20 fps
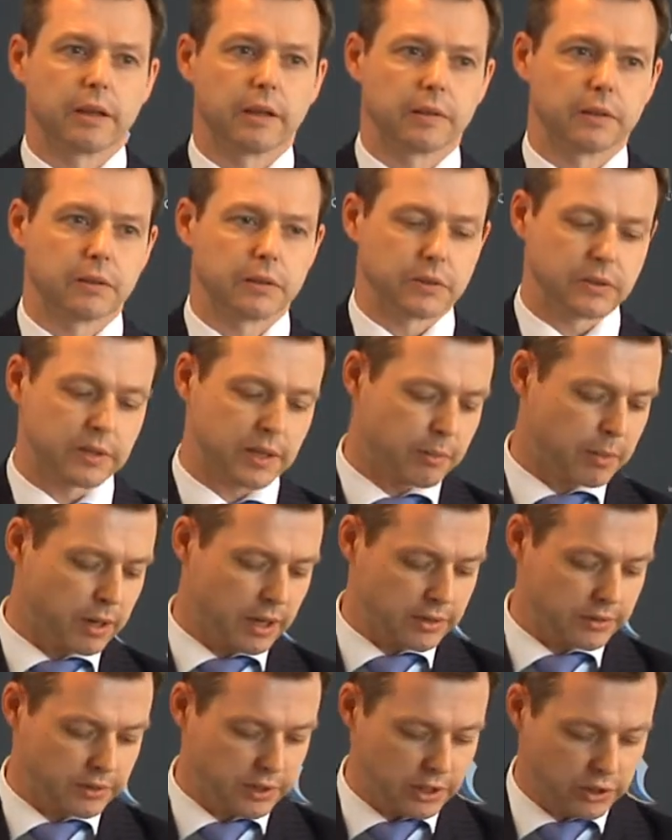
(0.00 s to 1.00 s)
the
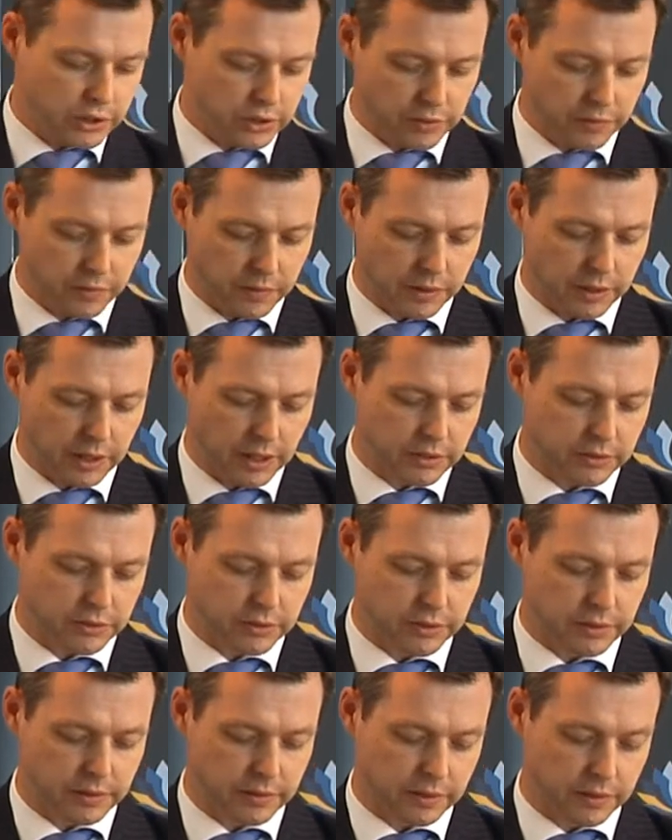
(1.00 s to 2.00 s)
stabilization of the
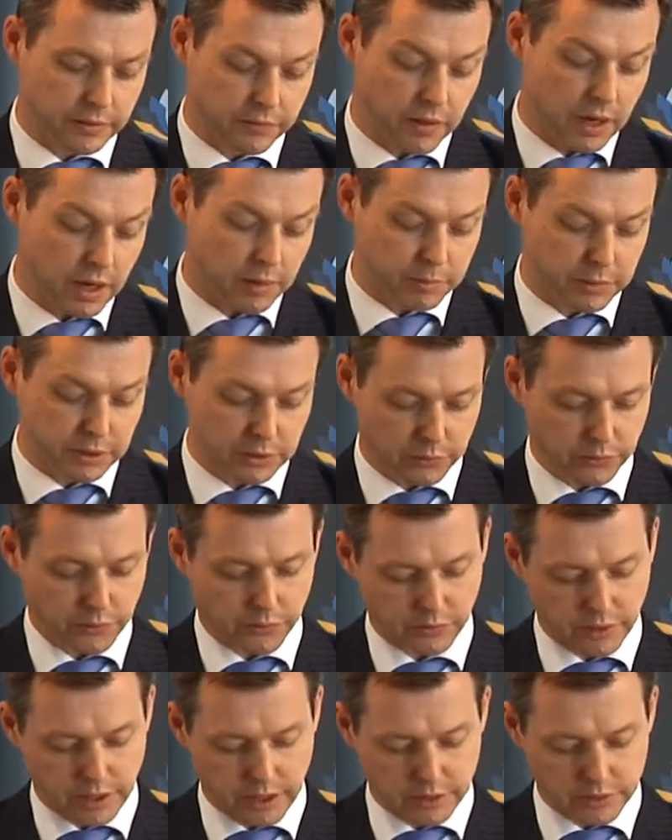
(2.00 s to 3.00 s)
country, the development of
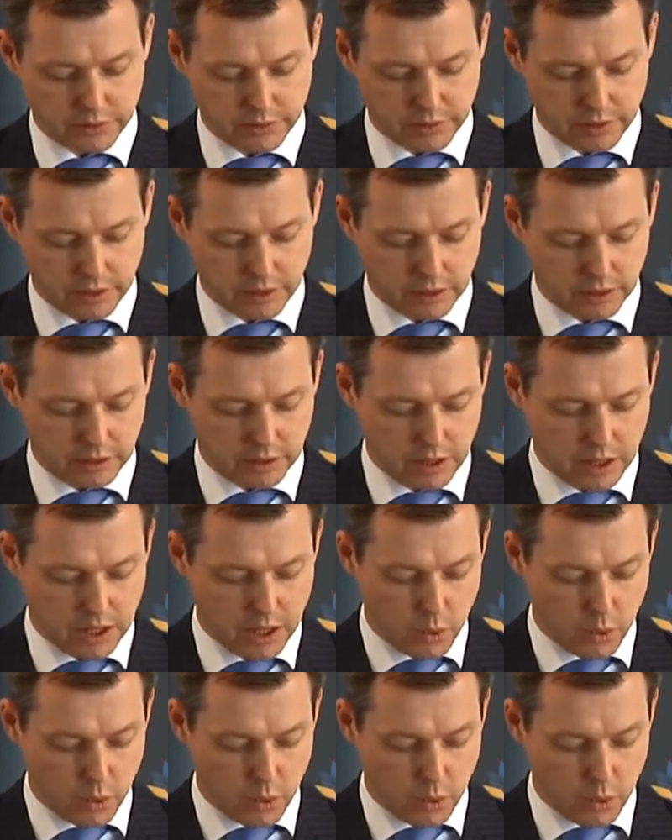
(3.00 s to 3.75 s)
Afghanistan,